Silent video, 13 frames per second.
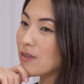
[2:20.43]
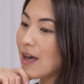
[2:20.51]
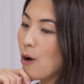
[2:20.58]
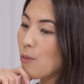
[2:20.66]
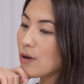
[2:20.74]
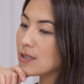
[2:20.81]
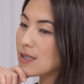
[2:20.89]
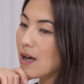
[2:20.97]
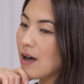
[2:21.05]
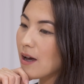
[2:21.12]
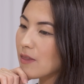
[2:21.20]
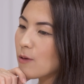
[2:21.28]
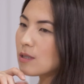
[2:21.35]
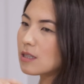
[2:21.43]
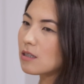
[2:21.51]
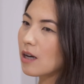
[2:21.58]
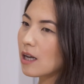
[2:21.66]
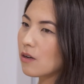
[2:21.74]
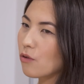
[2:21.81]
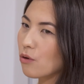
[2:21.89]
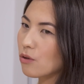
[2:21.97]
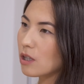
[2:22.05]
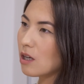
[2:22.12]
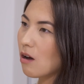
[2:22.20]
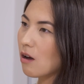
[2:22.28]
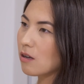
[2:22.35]
that was still kind of
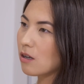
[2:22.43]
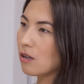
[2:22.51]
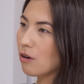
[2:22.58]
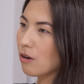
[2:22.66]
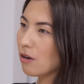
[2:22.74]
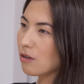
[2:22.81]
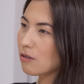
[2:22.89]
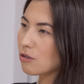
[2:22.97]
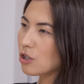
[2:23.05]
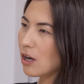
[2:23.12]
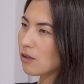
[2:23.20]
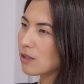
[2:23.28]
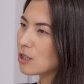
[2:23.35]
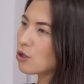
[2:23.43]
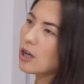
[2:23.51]
early on in your channel days.